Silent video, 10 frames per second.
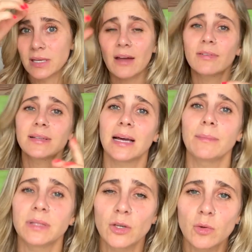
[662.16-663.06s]
Every
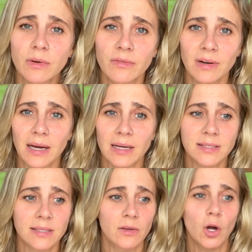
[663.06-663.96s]
time that you will realize
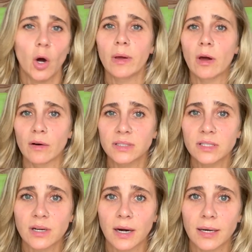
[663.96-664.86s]
that you're going off the
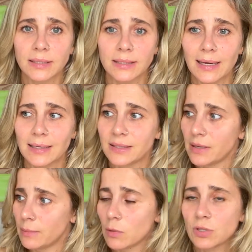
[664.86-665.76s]
track, the negative
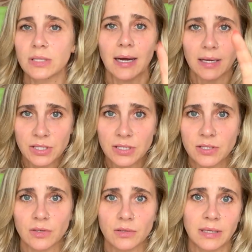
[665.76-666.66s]
emotion catches
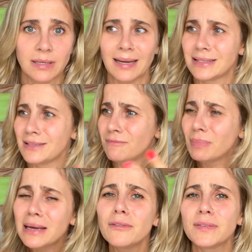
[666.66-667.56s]
you, the negative
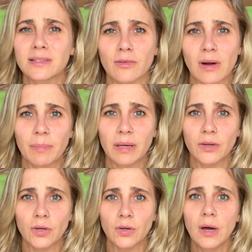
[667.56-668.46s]
belief is grabbing
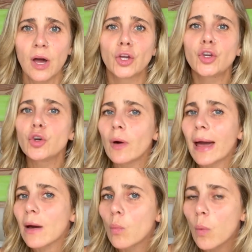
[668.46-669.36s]
you, you
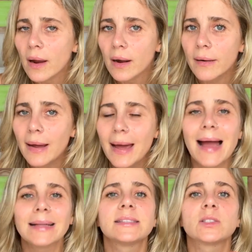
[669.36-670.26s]
aware
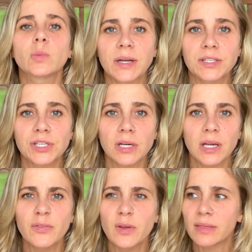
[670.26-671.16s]
and switch.
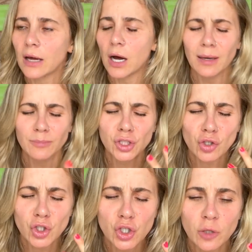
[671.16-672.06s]
If you think, oh, I'm so
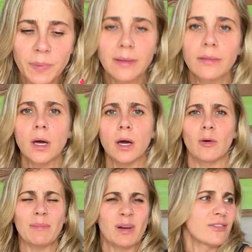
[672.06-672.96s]
stupid. No,
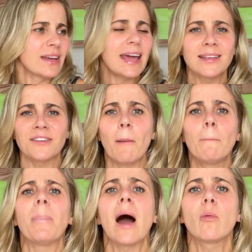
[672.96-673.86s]
I'm creative. I'm
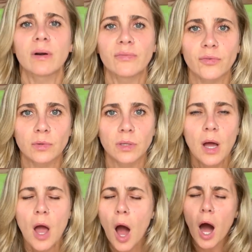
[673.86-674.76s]
powerful.
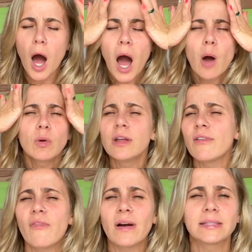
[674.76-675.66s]
Oh, I will
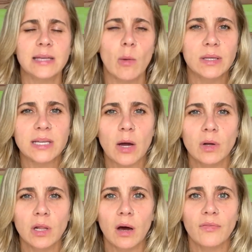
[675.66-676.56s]
never find someone that I
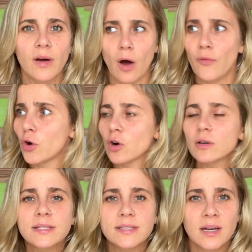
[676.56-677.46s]
will love. Of
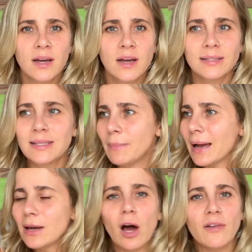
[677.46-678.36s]
course, the,
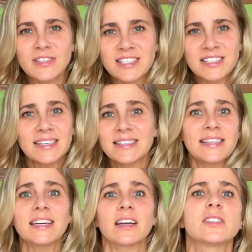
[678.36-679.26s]
my love is, is
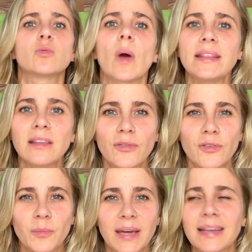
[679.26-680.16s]
here, is waiting
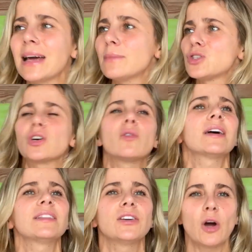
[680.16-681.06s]
for me. And I'm so
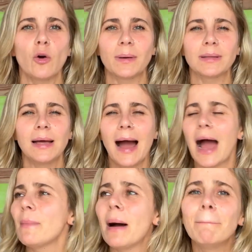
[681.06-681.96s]
ready and open.
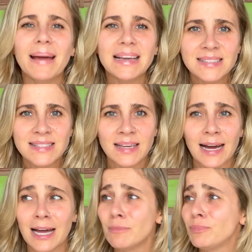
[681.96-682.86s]
I'm amazing.
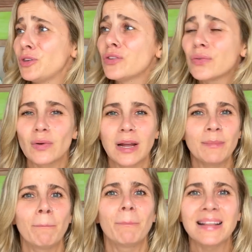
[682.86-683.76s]
I am beautiful. I'm
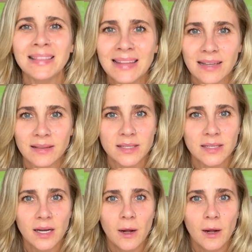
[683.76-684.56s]
abundant.